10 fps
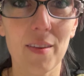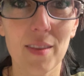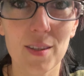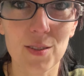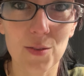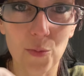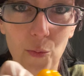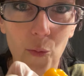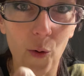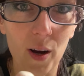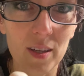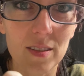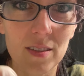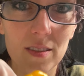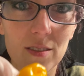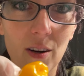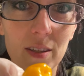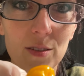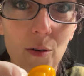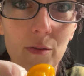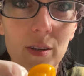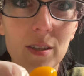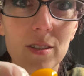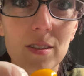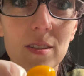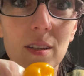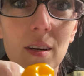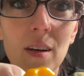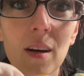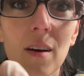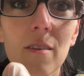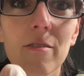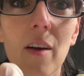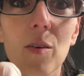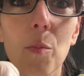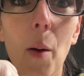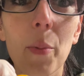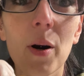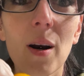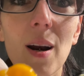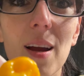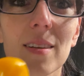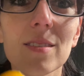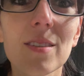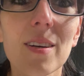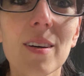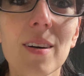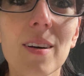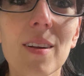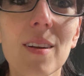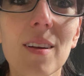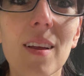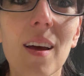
This was Johnny Scoville's favorite pepper until